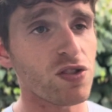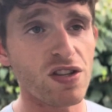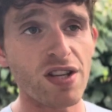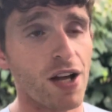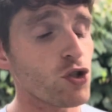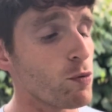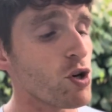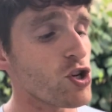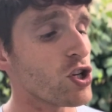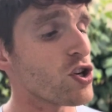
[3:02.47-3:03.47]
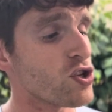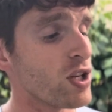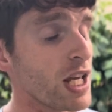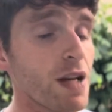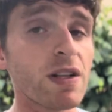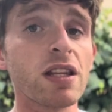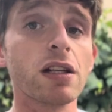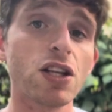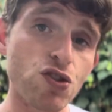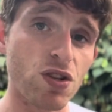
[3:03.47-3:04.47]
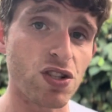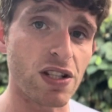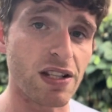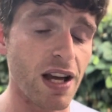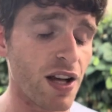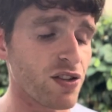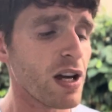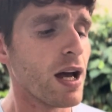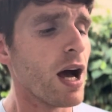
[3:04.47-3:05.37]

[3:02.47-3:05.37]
does not do mushy cushioning, even in the Glycerin GTS.